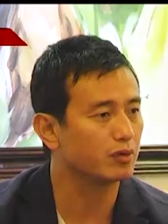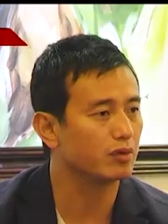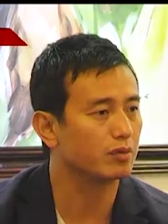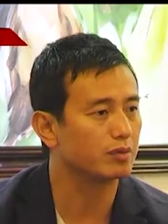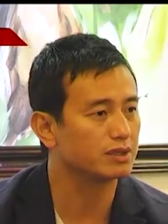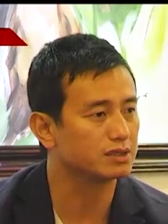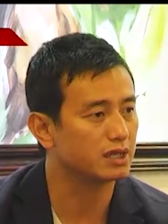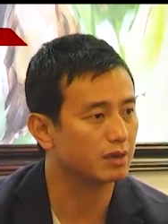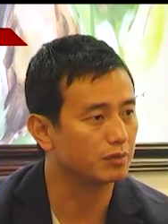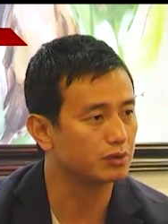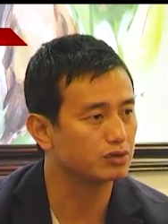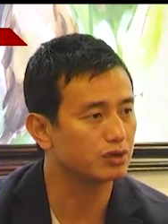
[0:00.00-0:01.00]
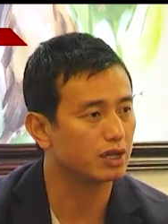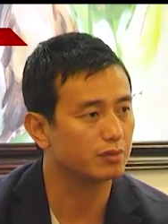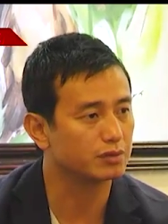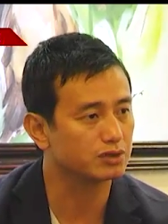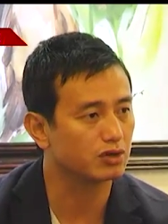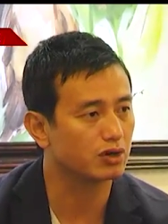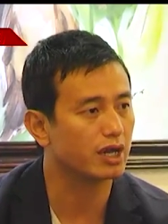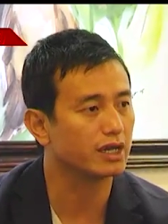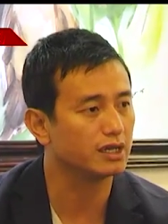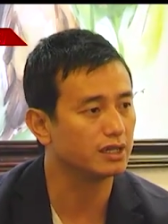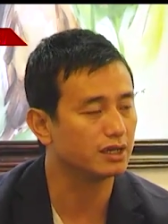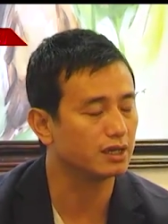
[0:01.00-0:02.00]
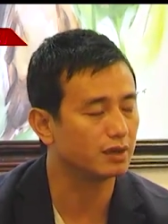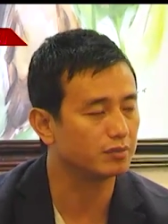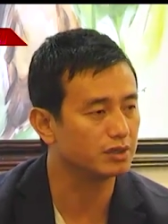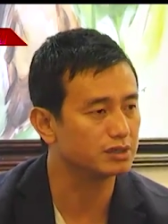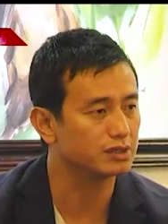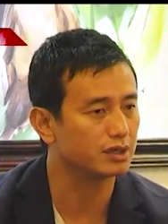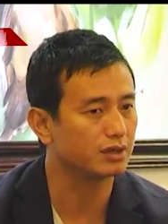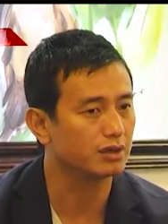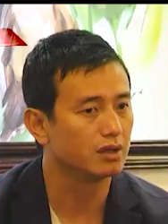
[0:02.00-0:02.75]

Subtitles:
we want places like Mizoram has got I League club this year,